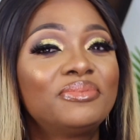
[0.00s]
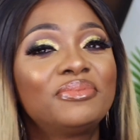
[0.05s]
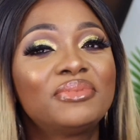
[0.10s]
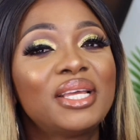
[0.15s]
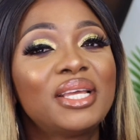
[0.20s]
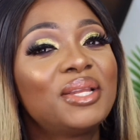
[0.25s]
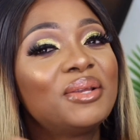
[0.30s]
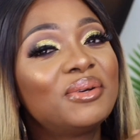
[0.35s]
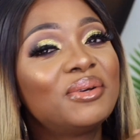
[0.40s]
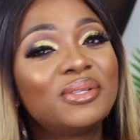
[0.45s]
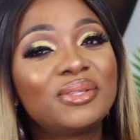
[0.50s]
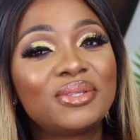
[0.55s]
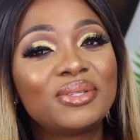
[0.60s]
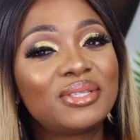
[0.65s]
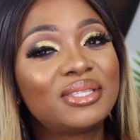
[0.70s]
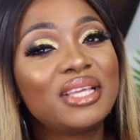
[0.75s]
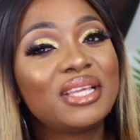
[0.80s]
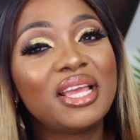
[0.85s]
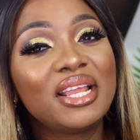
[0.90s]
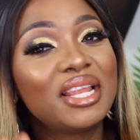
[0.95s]
I don't want to
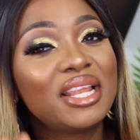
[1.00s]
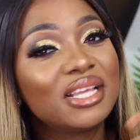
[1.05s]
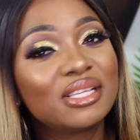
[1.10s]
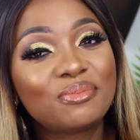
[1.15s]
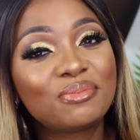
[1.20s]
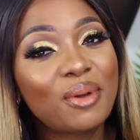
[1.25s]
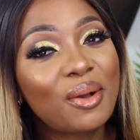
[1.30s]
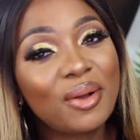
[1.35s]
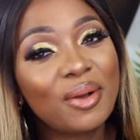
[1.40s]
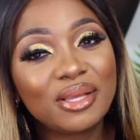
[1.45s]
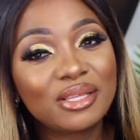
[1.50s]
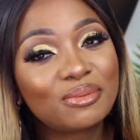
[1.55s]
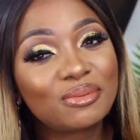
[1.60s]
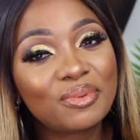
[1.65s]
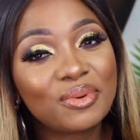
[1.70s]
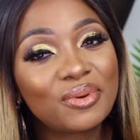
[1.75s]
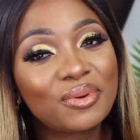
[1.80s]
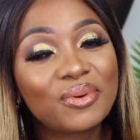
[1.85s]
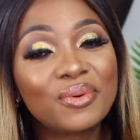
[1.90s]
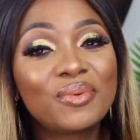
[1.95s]
say there's power in
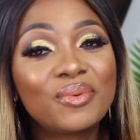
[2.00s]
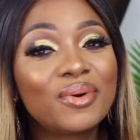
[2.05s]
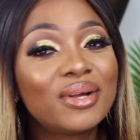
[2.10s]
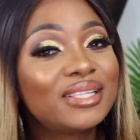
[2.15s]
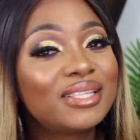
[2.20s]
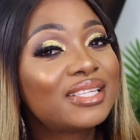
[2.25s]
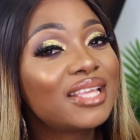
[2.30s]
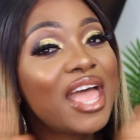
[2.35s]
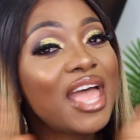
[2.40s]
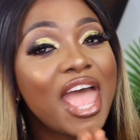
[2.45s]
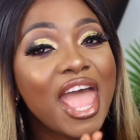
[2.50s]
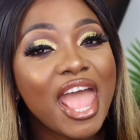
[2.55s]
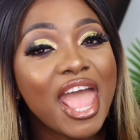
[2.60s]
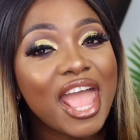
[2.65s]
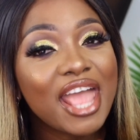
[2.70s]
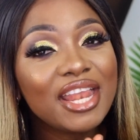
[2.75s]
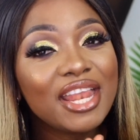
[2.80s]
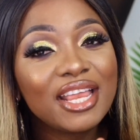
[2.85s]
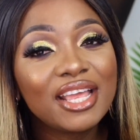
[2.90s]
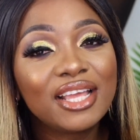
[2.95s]
spoken words.
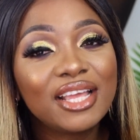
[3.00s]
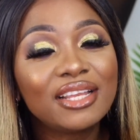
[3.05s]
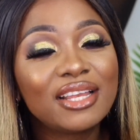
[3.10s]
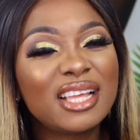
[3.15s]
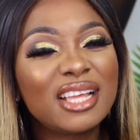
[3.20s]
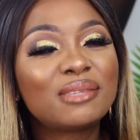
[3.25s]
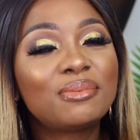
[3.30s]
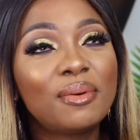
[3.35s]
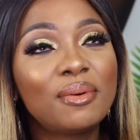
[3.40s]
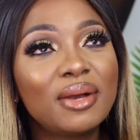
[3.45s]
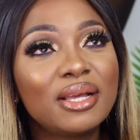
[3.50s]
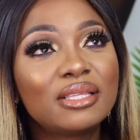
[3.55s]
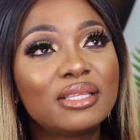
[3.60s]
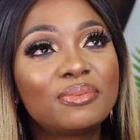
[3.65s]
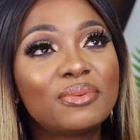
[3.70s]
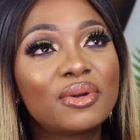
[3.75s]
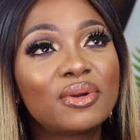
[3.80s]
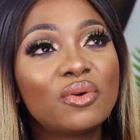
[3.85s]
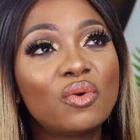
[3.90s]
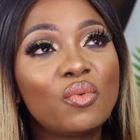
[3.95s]
And there's power in
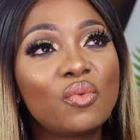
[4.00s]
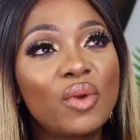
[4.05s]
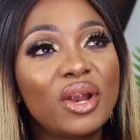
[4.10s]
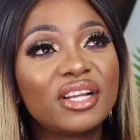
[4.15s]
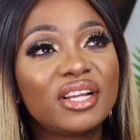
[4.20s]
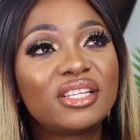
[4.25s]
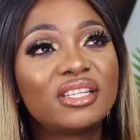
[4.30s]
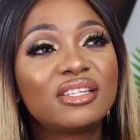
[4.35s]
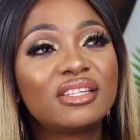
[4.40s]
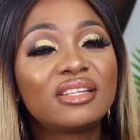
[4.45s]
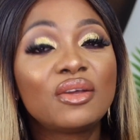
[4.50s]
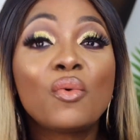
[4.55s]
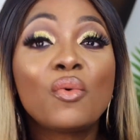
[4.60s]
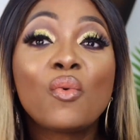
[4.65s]
spoken words.